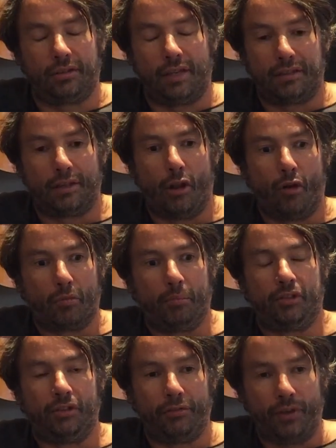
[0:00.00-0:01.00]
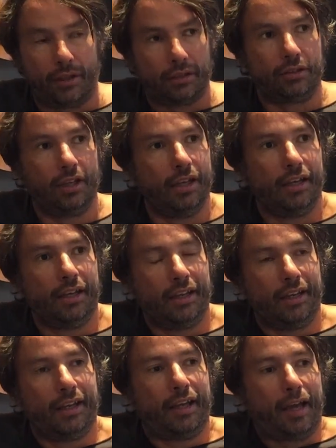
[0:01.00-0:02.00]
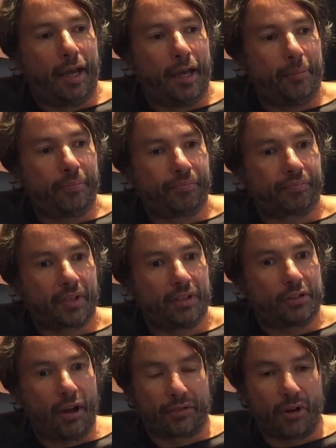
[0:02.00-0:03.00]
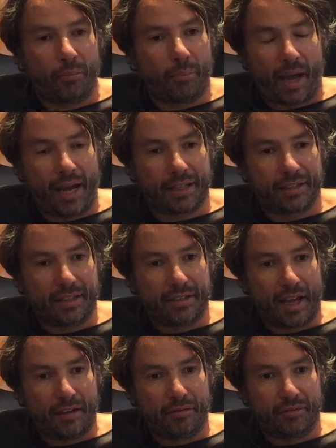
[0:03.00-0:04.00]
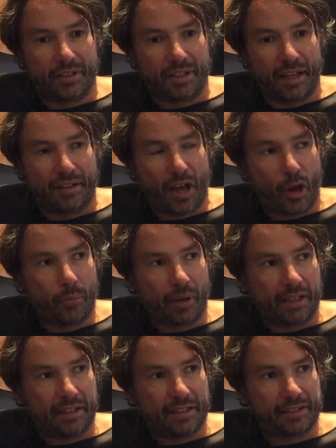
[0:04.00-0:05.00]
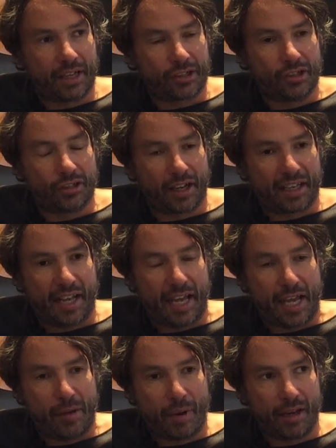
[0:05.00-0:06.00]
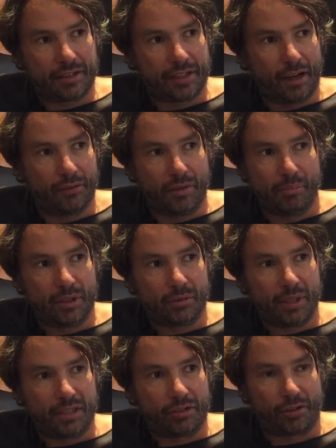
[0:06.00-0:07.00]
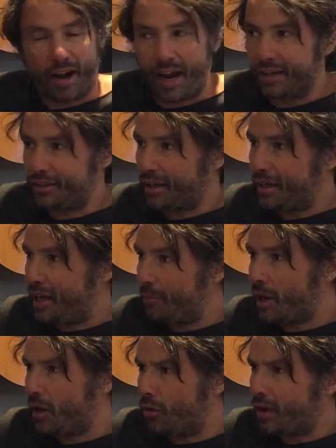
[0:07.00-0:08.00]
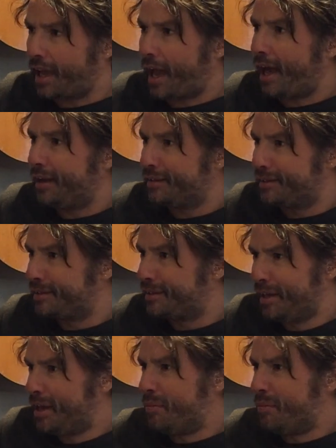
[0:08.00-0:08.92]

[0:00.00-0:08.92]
it's long defunct. So I've gone back and opening these sessions, and I can hear myself in between tracks. I can hear my old cats